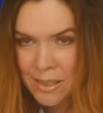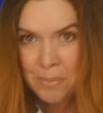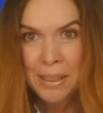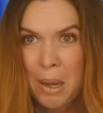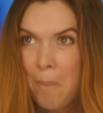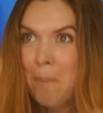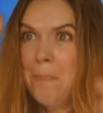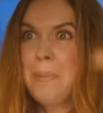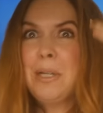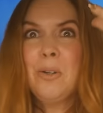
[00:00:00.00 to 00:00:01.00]
something,
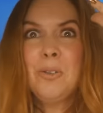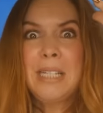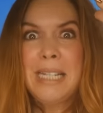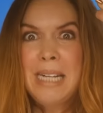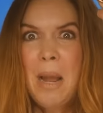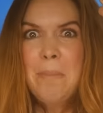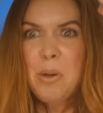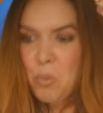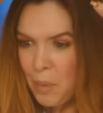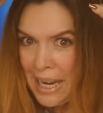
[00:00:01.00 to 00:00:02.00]
build it, but
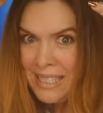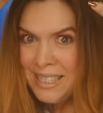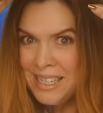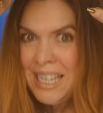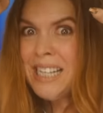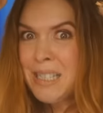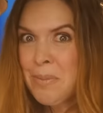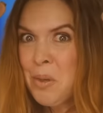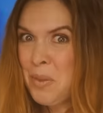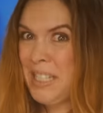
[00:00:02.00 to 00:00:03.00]
razing
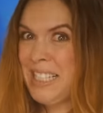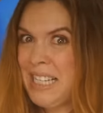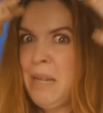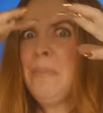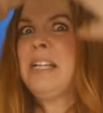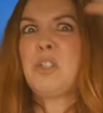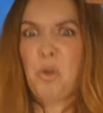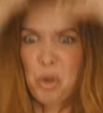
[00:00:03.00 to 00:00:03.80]
something with a Z means